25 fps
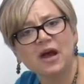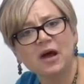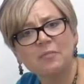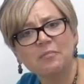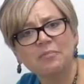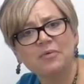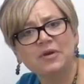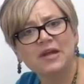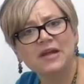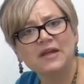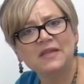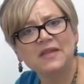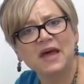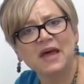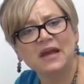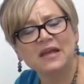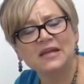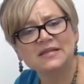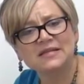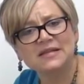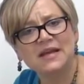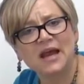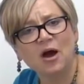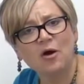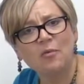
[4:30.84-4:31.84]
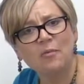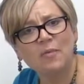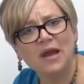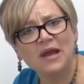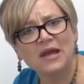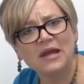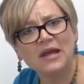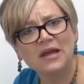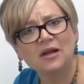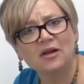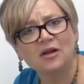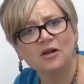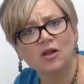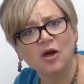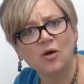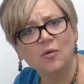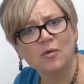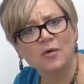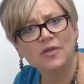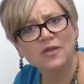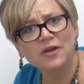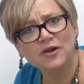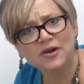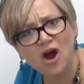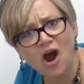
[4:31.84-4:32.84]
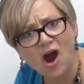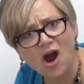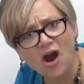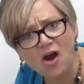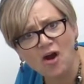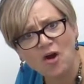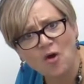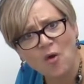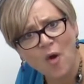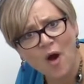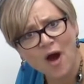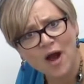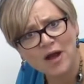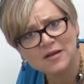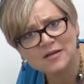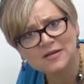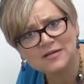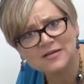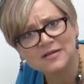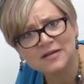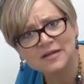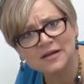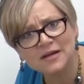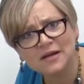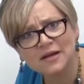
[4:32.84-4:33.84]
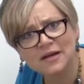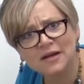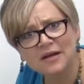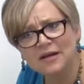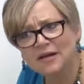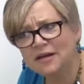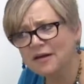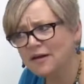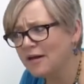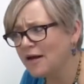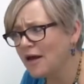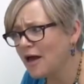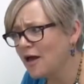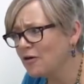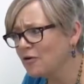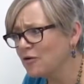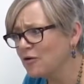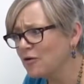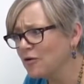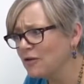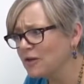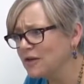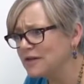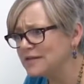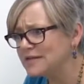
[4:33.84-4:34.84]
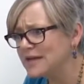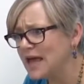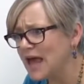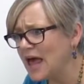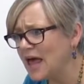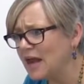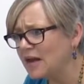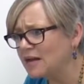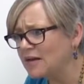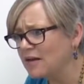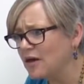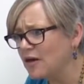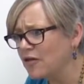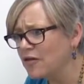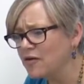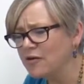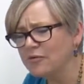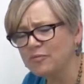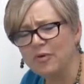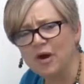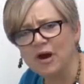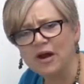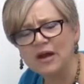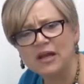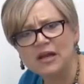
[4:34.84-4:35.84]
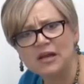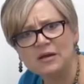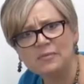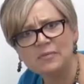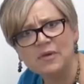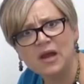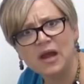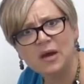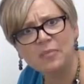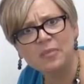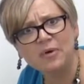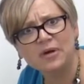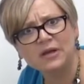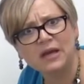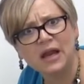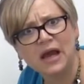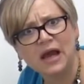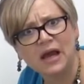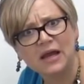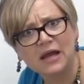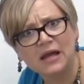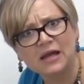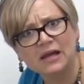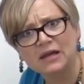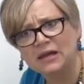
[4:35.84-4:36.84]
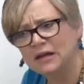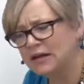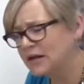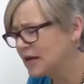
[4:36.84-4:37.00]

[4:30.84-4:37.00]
company that is now making glow-in-the-dark ones. How cool is that? Although it'd probably keep me up at night.